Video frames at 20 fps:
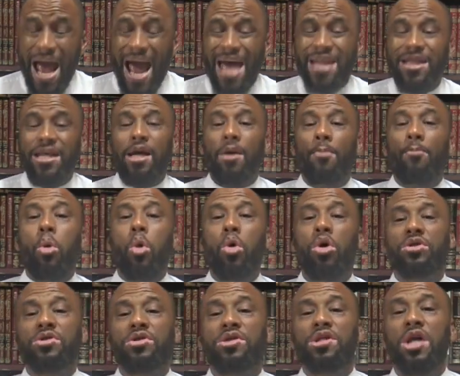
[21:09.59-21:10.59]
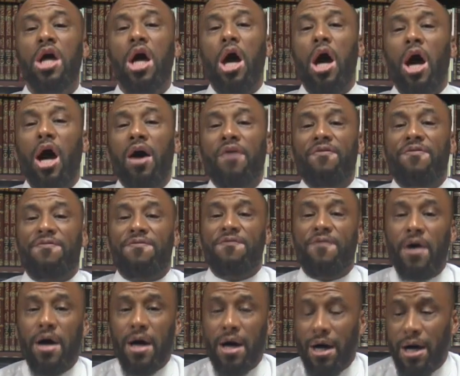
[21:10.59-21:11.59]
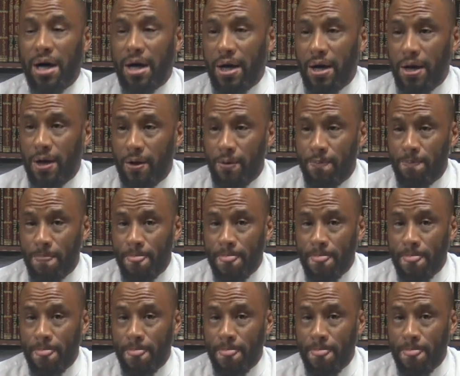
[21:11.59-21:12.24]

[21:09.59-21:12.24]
and the importance of uh,